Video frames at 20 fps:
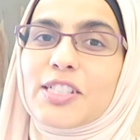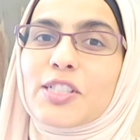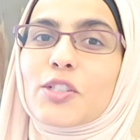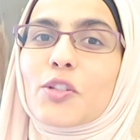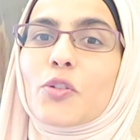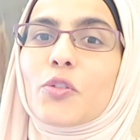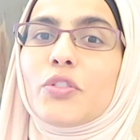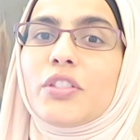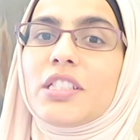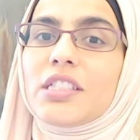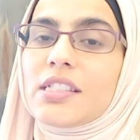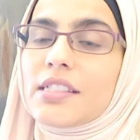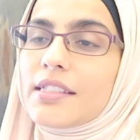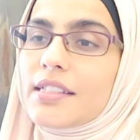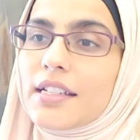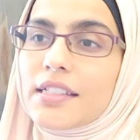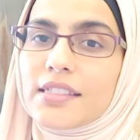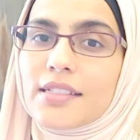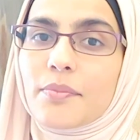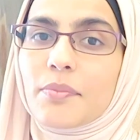So this is
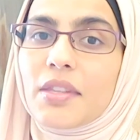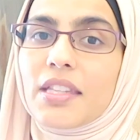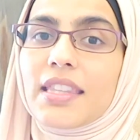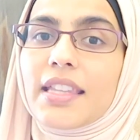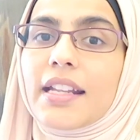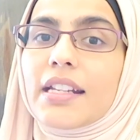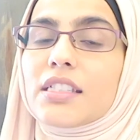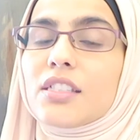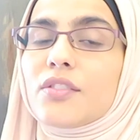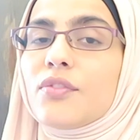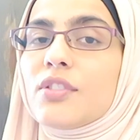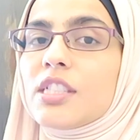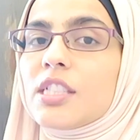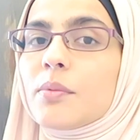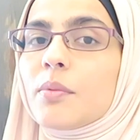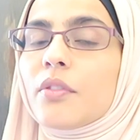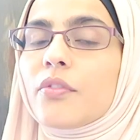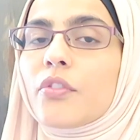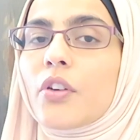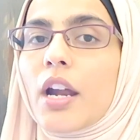not something that is
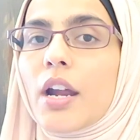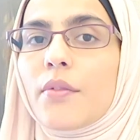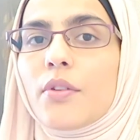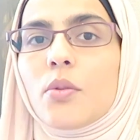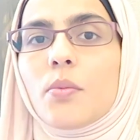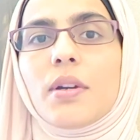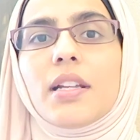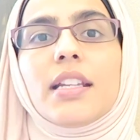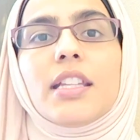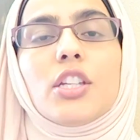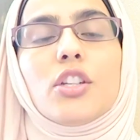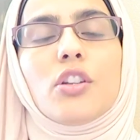feasible for everyone.